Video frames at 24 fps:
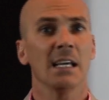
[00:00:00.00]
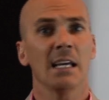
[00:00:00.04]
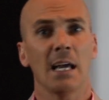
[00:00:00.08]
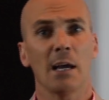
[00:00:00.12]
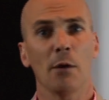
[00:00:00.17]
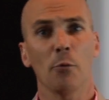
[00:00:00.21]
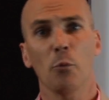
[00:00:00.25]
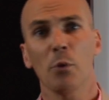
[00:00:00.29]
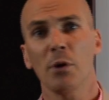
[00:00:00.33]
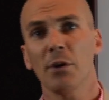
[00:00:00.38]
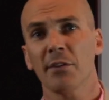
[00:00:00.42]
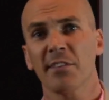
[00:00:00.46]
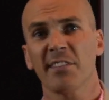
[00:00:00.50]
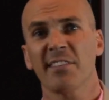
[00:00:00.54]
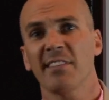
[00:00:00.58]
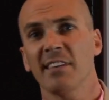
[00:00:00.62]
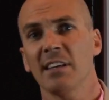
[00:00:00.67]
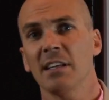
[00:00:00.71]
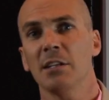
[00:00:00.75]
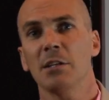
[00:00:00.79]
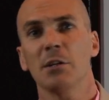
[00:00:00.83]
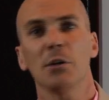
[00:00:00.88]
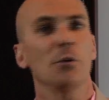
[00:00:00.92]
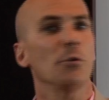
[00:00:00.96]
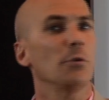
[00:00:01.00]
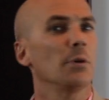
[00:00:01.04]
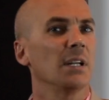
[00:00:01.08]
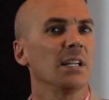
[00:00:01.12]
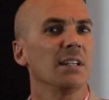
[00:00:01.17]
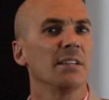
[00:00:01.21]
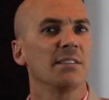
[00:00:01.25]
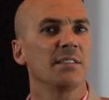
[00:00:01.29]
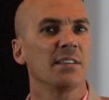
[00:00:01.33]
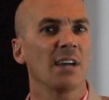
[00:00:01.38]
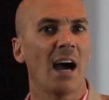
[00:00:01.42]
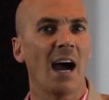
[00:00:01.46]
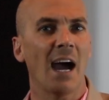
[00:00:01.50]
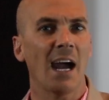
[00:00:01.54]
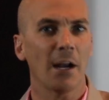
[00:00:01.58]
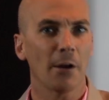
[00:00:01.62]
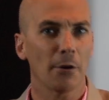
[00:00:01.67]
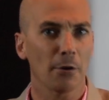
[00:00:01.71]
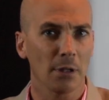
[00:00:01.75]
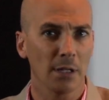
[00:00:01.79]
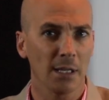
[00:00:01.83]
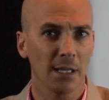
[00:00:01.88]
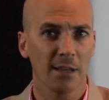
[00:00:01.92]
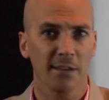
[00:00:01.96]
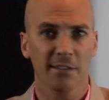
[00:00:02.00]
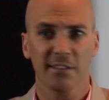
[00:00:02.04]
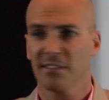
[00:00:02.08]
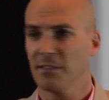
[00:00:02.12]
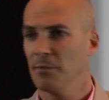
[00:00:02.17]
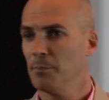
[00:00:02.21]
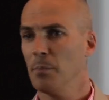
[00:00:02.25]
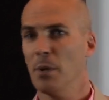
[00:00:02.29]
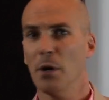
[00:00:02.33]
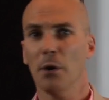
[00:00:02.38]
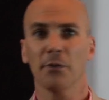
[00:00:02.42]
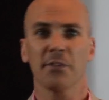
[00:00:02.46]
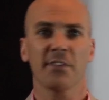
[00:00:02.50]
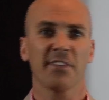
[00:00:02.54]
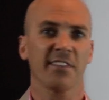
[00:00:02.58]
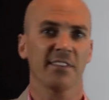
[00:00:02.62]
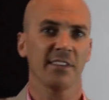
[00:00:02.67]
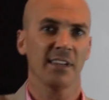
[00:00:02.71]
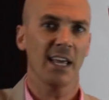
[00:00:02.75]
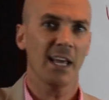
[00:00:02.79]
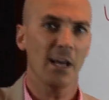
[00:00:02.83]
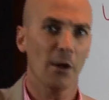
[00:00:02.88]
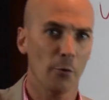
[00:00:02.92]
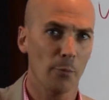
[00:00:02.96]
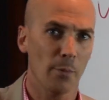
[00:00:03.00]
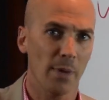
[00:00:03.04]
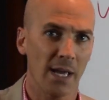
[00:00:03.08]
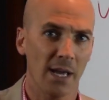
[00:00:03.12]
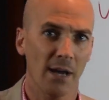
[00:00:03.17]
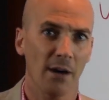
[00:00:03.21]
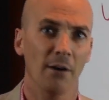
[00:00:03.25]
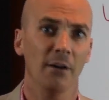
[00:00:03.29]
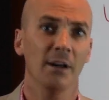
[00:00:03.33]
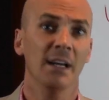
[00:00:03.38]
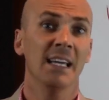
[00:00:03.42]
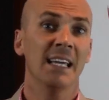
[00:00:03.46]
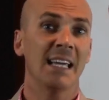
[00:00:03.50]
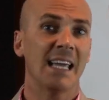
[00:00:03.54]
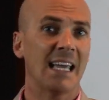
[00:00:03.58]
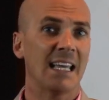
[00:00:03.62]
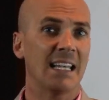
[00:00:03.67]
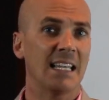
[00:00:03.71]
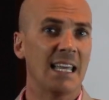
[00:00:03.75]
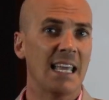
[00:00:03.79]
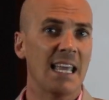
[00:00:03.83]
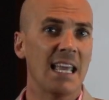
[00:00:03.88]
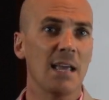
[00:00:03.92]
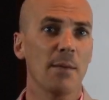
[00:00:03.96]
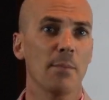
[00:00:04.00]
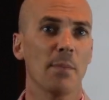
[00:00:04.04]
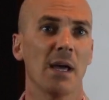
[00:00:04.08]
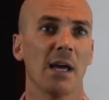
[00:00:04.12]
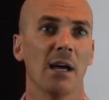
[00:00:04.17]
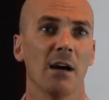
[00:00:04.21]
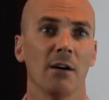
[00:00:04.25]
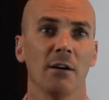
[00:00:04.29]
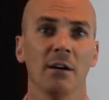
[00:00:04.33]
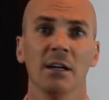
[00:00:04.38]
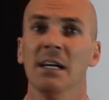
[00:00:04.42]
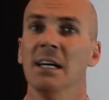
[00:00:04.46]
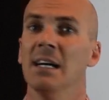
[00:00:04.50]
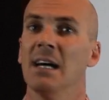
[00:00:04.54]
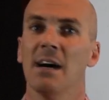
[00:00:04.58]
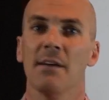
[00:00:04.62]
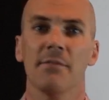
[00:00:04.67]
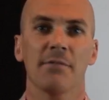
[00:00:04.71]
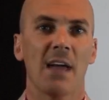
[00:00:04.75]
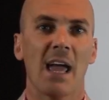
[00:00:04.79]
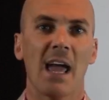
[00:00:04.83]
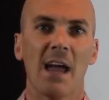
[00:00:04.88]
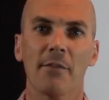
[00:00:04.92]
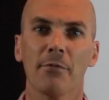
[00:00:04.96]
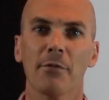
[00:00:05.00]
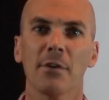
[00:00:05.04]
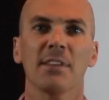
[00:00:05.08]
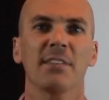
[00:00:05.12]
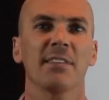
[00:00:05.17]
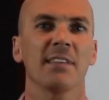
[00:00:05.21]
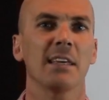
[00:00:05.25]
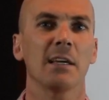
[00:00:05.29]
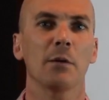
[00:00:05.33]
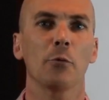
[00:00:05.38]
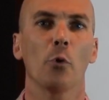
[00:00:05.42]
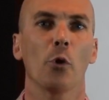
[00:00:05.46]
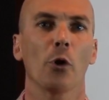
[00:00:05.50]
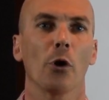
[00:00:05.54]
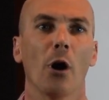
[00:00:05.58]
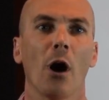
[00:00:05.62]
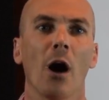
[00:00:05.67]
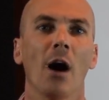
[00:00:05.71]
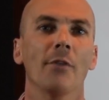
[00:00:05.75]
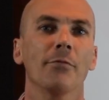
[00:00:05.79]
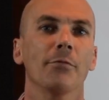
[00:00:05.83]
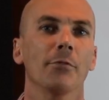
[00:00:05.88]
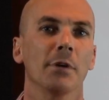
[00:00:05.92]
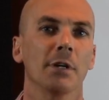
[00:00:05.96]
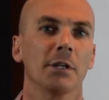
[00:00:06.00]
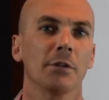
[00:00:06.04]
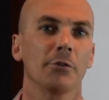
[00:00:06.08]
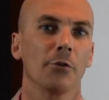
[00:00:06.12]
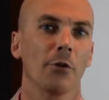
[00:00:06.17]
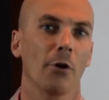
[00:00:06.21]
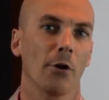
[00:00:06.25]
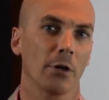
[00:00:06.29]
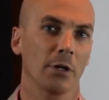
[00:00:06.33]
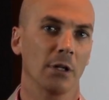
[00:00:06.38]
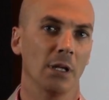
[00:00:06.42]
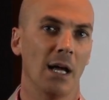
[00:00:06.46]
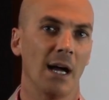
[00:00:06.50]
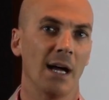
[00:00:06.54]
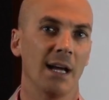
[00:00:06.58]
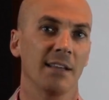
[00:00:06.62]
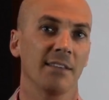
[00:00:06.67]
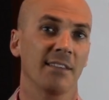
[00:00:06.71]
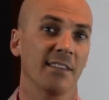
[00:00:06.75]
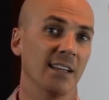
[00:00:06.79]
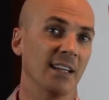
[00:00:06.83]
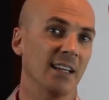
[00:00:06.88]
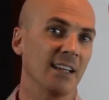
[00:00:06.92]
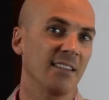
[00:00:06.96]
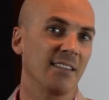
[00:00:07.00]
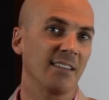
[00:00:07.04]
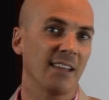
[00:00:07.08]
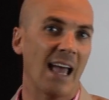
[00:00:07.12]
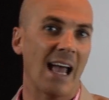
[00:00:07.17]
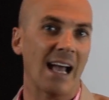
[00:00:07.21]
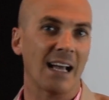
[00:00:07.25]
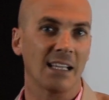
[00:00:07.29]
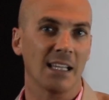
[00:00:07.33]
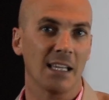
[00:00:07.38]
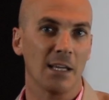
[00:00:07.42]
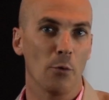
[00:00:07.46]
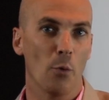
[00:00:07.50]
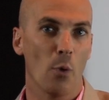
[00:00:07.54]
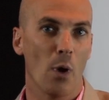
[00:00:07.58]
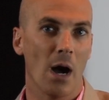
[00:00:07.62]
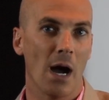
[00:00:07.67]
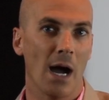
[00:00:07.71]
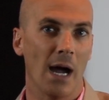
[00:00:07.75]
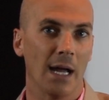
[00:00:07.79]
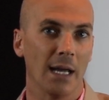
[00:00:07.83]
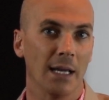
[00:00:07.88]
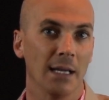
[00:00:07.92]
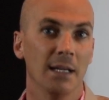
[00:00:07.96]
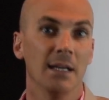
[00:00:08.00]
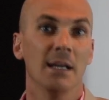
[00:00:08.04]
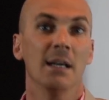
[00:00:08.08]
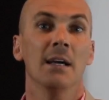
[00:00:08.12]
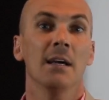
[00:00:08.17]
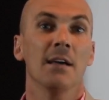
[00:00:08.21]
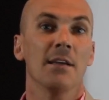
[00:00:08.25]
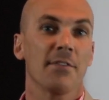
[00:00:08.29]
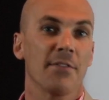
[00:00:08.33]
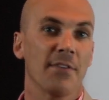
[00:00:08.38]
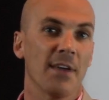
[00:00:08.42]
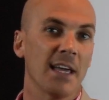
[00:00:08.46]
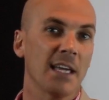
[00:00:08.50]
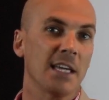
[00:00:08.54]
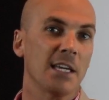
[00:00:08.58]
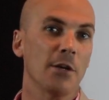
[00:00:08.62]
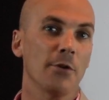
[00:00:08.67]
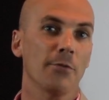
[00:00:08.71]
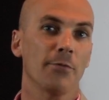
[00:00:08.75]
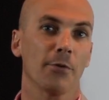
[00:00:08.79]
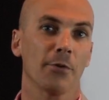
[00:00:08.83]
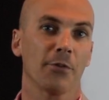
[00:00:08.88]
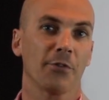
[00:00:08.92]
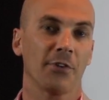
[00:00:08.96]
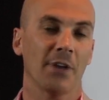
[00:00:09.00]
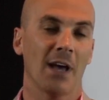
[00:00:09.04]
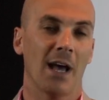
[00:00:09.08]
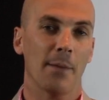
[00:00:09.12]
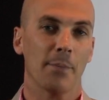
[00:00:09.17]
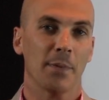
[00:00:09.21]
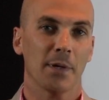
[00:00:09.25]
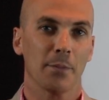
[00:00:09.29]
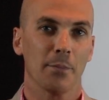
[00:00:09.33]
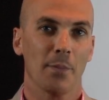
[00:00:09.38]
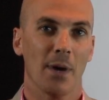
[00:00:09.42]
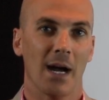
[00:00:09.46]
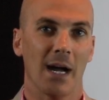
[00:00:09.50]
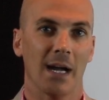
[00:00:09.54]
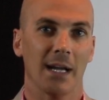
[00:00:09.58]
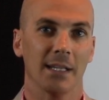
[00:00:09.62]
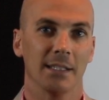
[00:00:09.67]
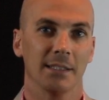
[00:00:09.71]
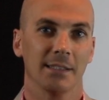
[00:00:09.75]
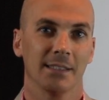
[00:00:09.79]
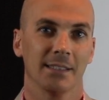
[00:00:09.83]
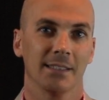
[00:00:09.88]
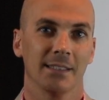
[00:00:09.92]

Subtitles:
and we'll send you an entire list, both snail mail and email, of everything we're offering to our clients and exactly why. Thank you for stopping by.